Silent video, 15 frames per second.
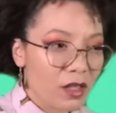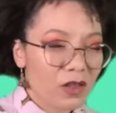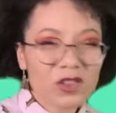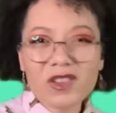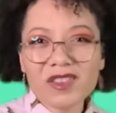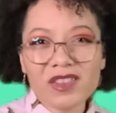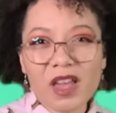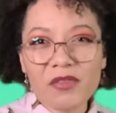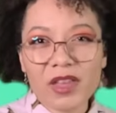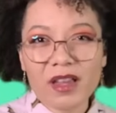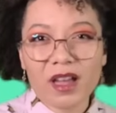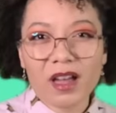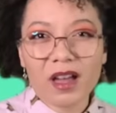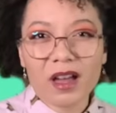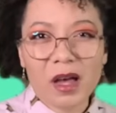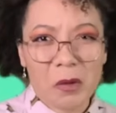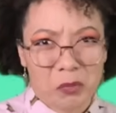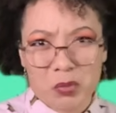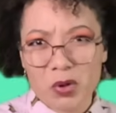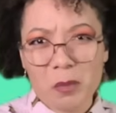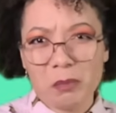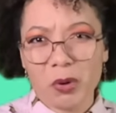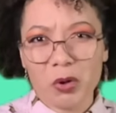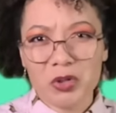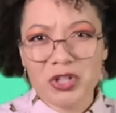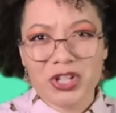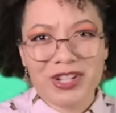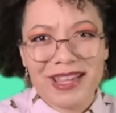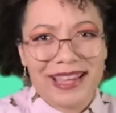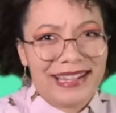Cause it doesn't have like a
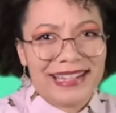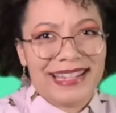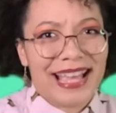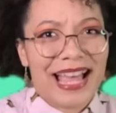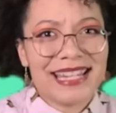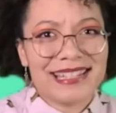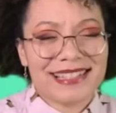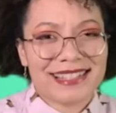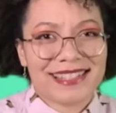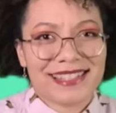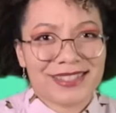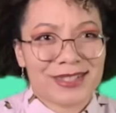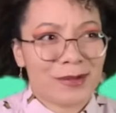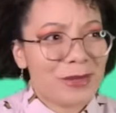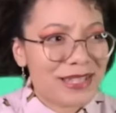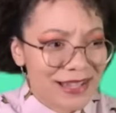propulsion and guidance system.